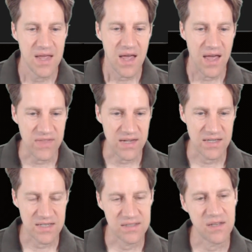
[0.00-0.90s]
And then he
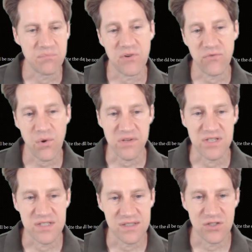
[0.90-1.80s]
did some
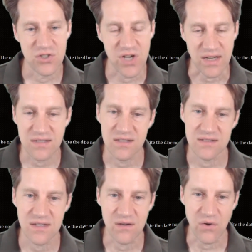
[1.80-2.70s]
performance checks to
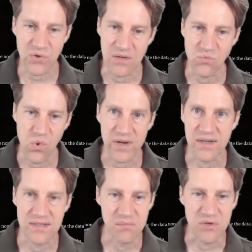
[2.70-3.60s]
see, okay, what
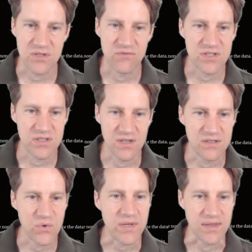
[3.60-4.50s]
is the most efficient at
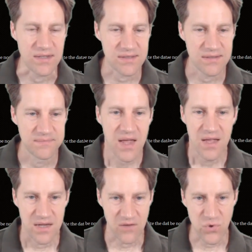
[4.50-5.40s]
doing this?
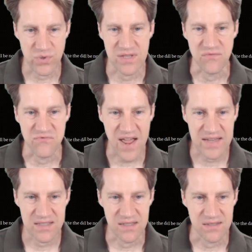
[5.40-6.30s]
Now, of course, the
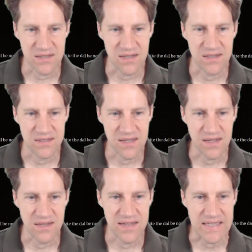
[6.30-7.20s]
fastest is
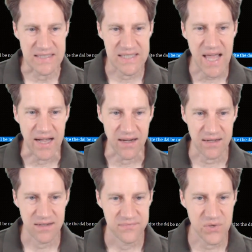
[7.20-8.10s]
the get
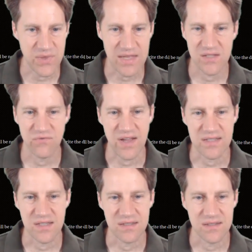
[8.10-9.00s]
static. So that's the
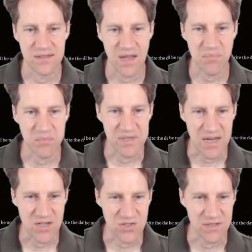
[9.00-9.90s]
fastest
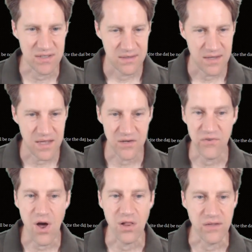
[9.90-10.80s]
implementation out of
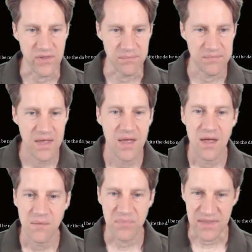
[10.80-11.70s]
all of them.
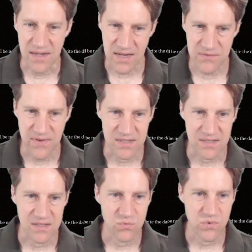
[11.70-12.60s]
But the next
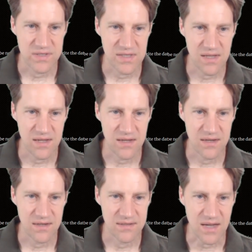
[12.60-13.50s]
fastest was
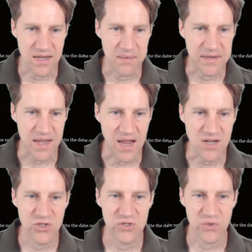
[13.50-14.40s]
the dynamic
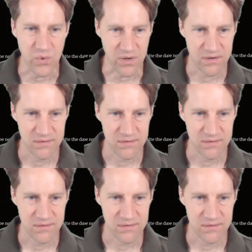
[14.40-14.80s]
hstore.